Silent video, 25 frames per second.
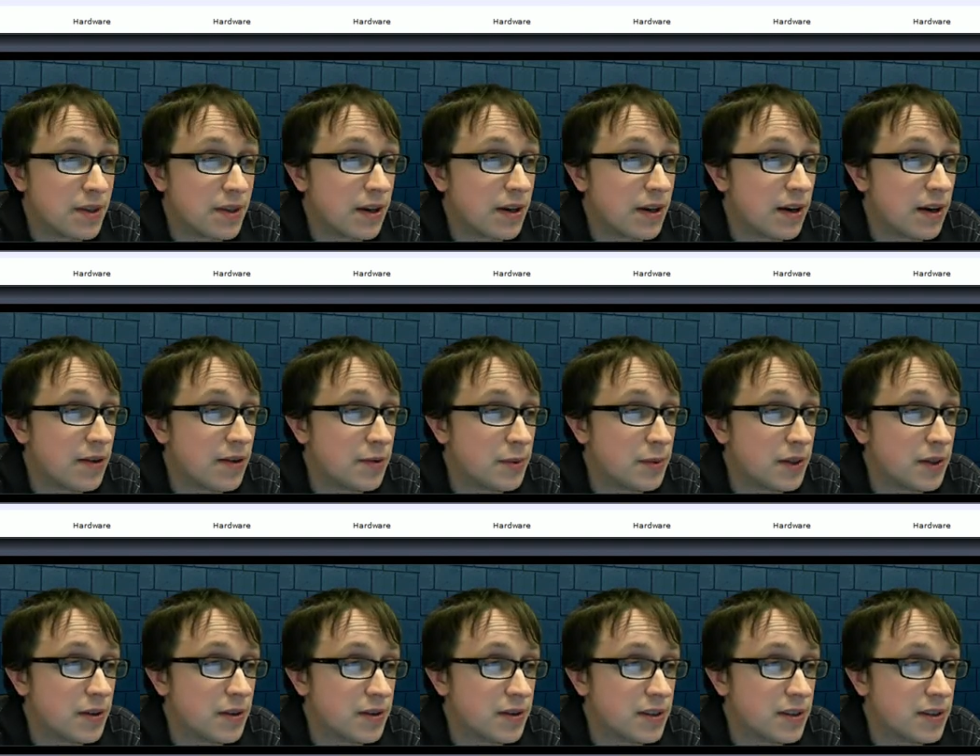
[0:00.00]

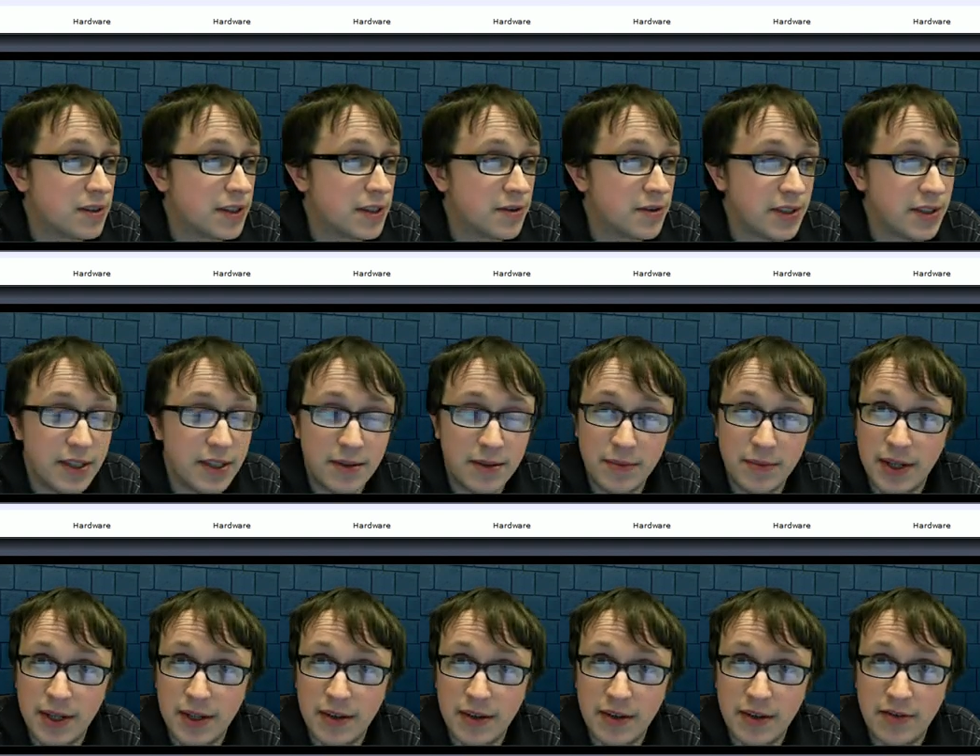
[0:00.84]
We'll send you an
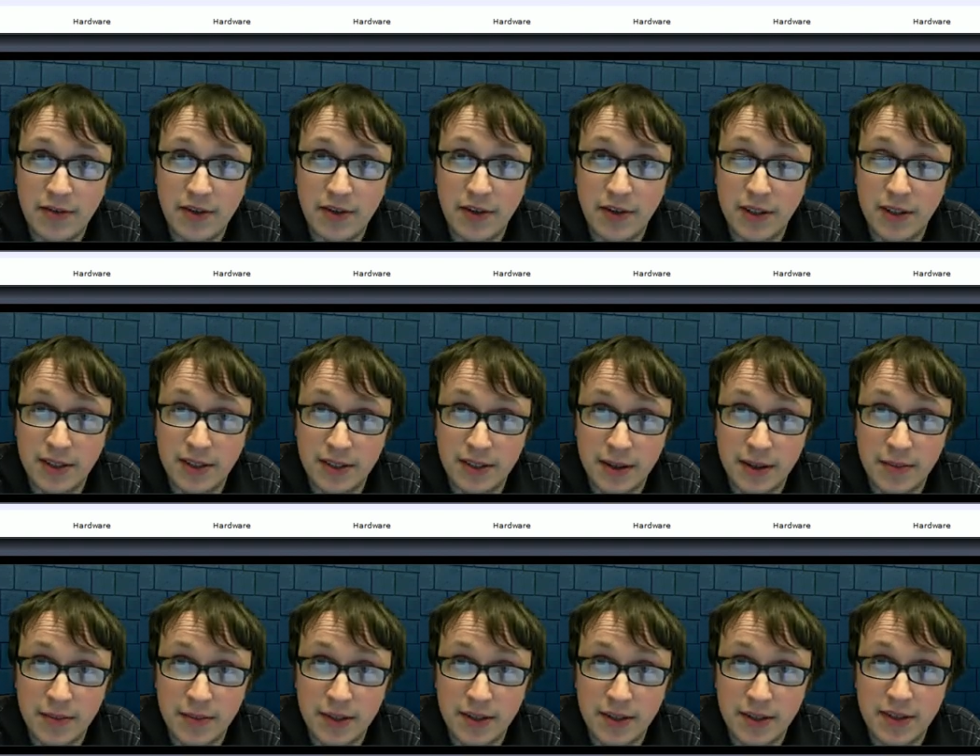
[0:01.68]
email of all the
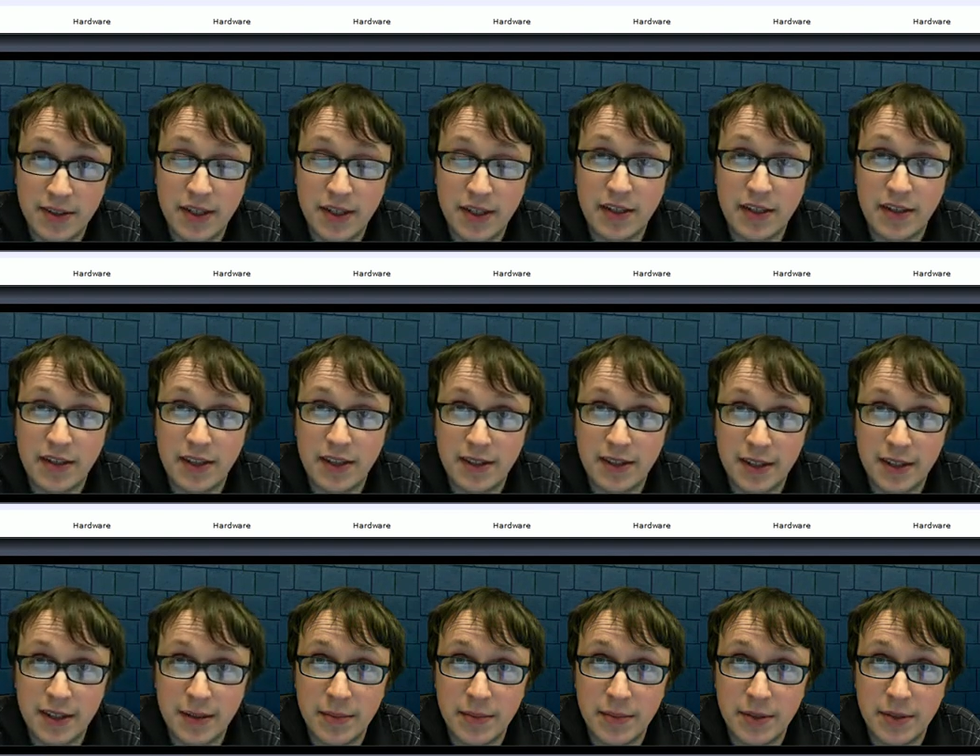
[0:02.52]
subnets and that
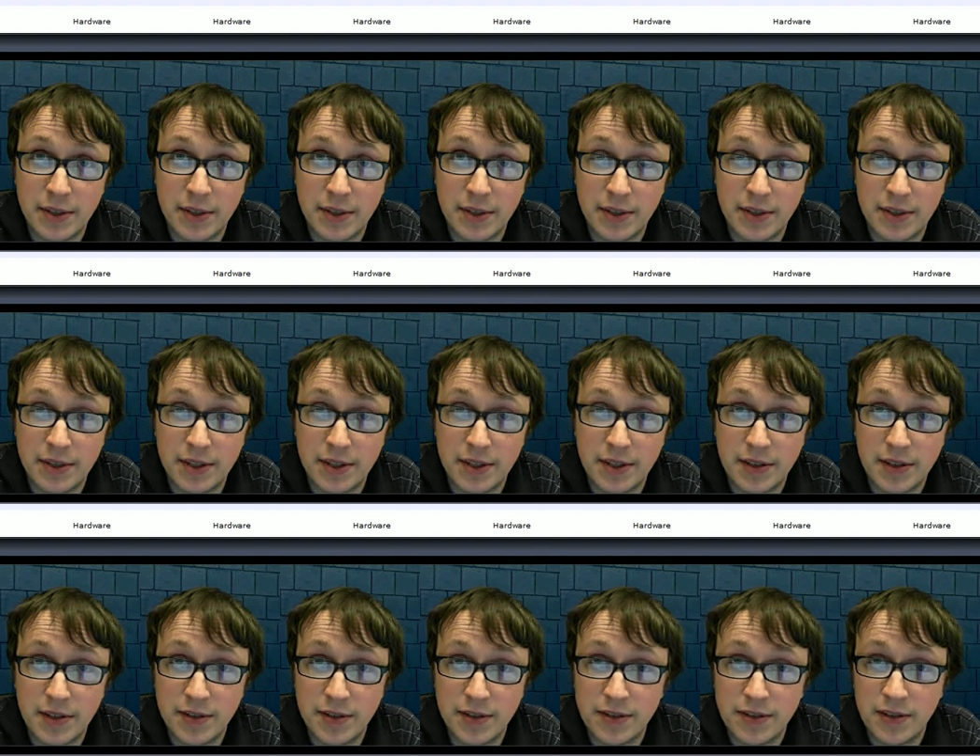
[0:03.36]
template that you can
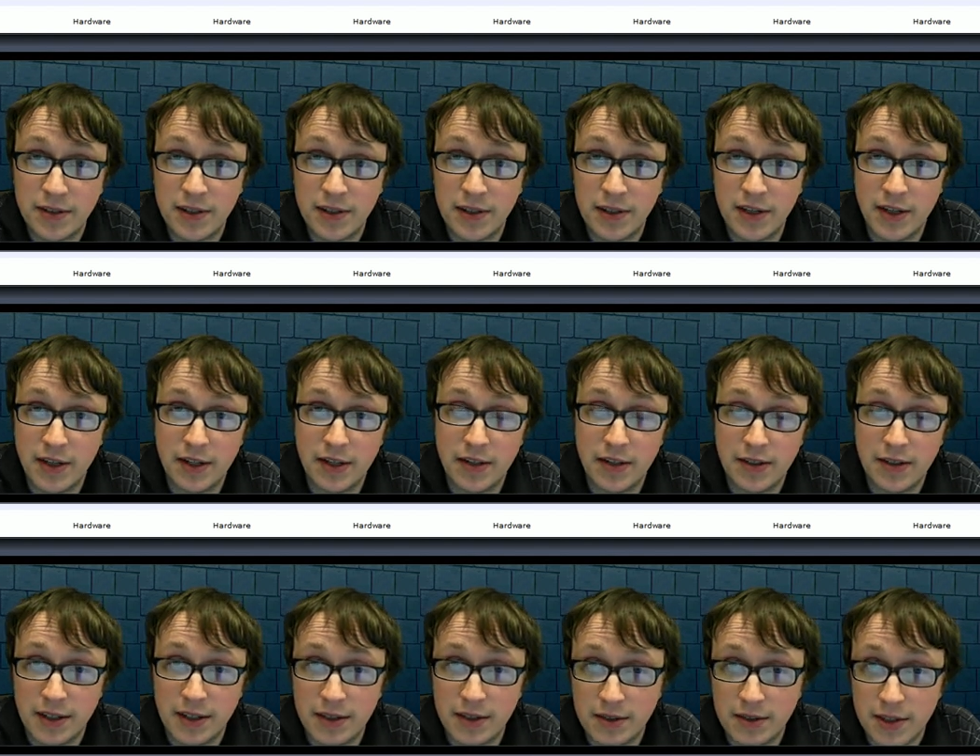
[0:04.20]
use, and you
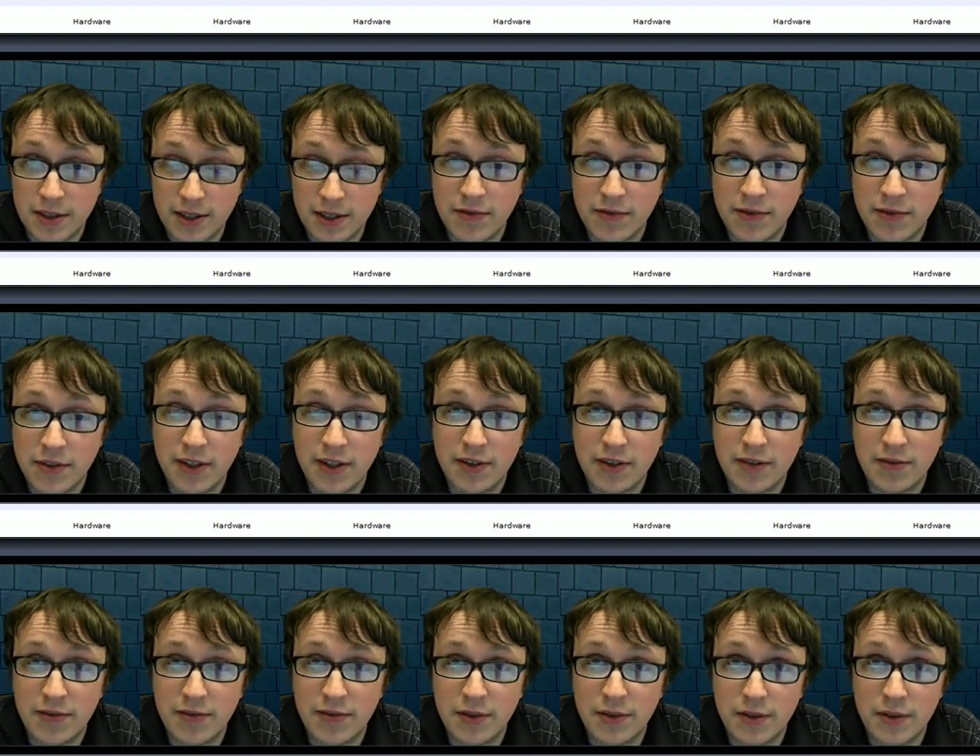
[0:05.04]
can use this video
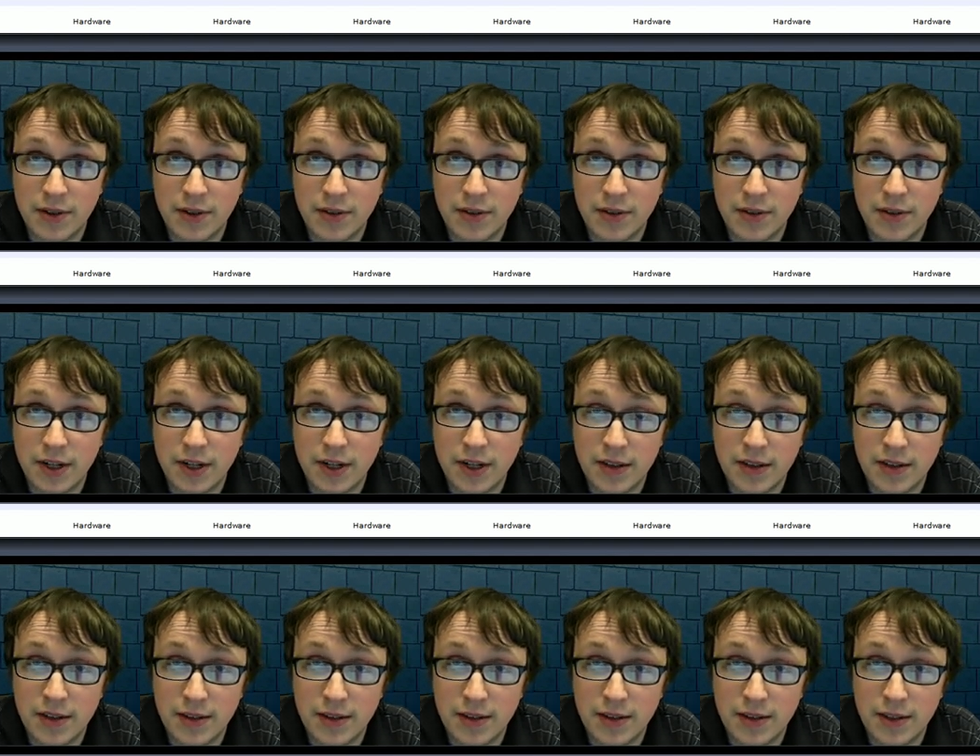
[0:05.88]
for creating
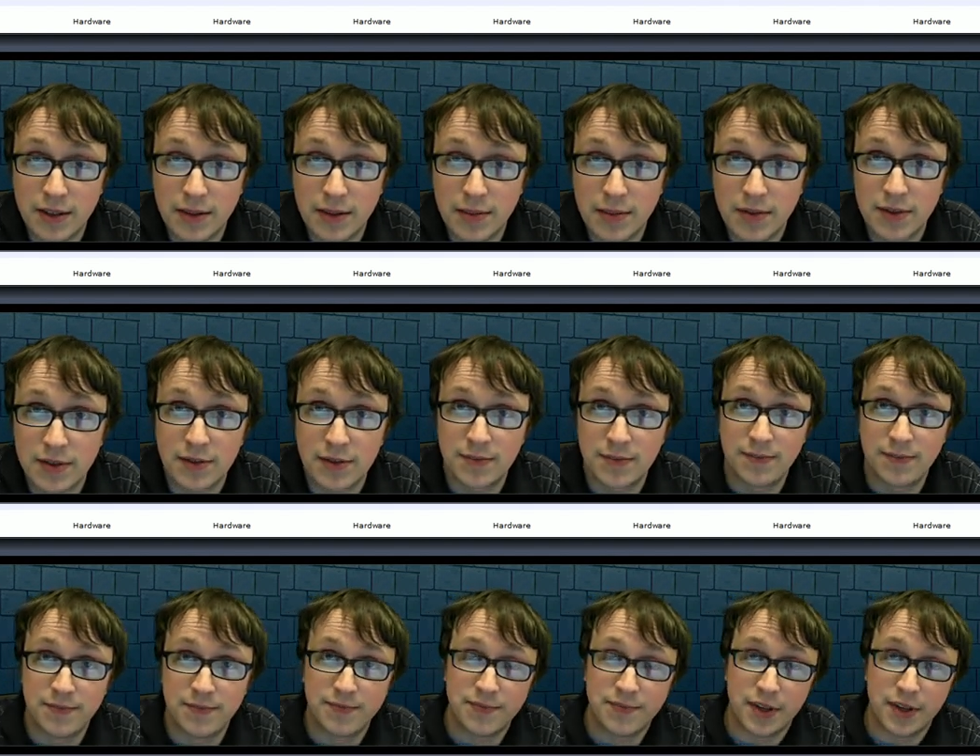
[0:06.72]
those labels.
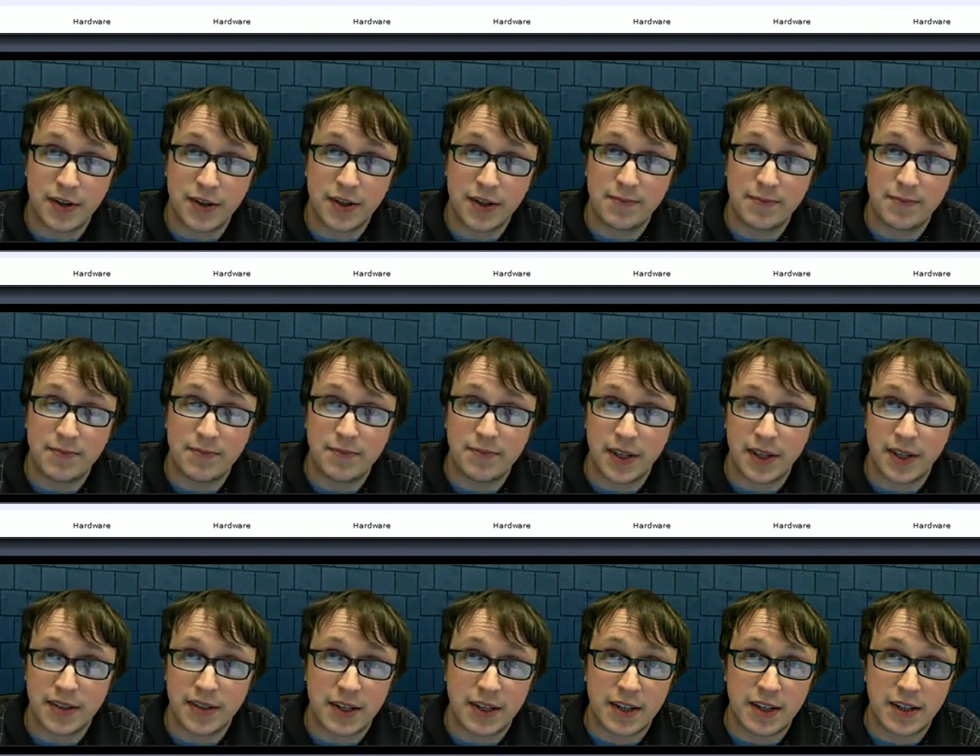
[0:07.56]
All right,
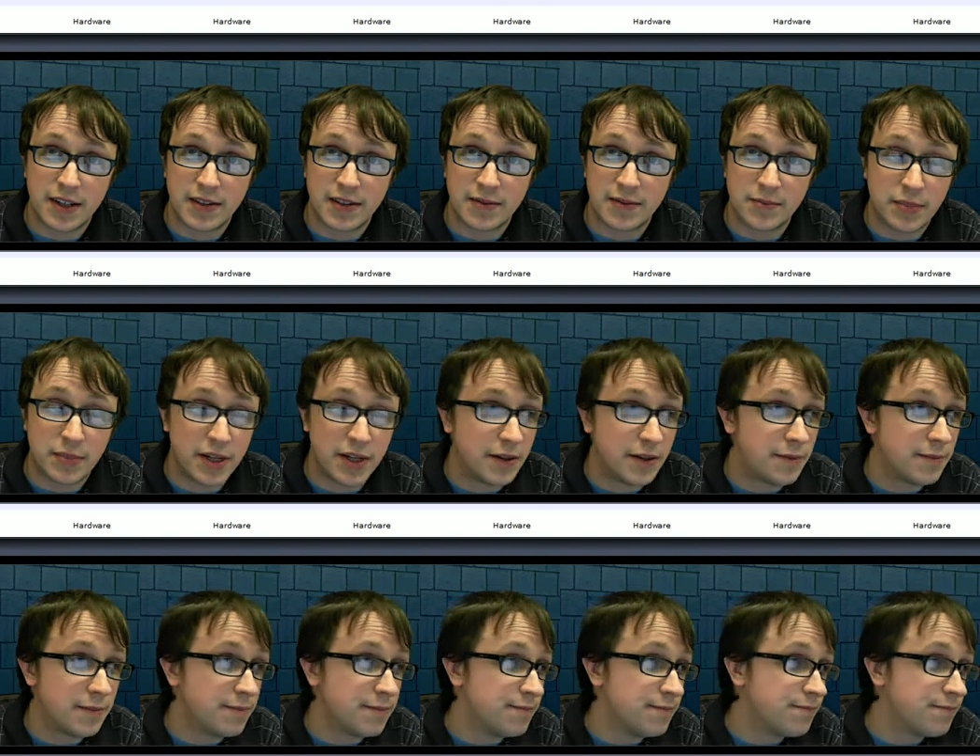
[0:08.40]
thanks guys. Bye
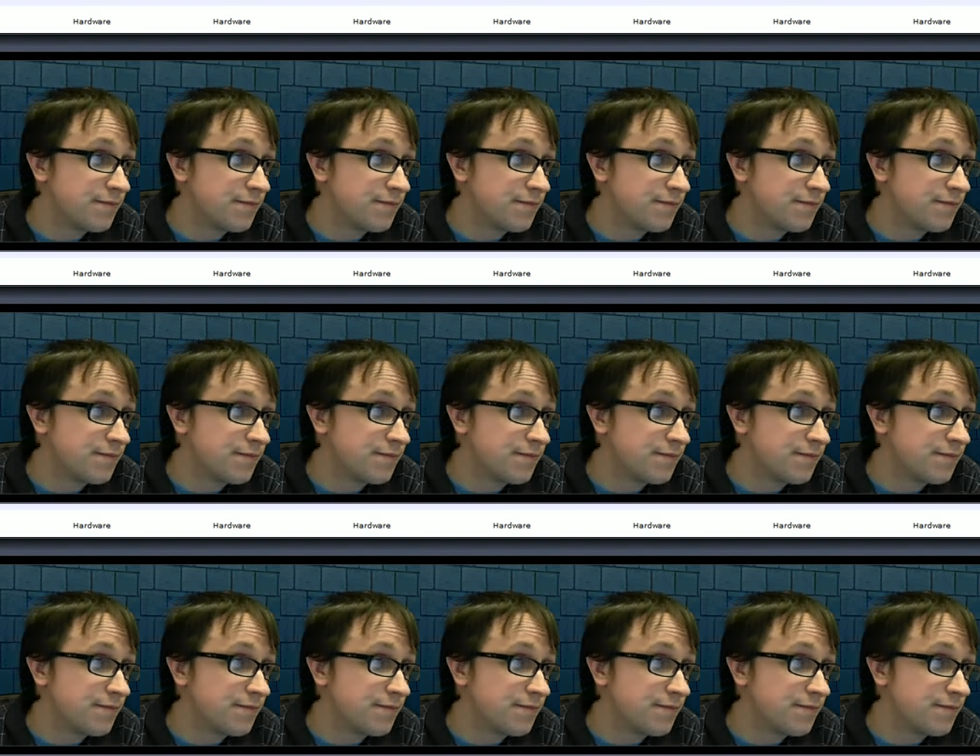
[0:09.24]
now.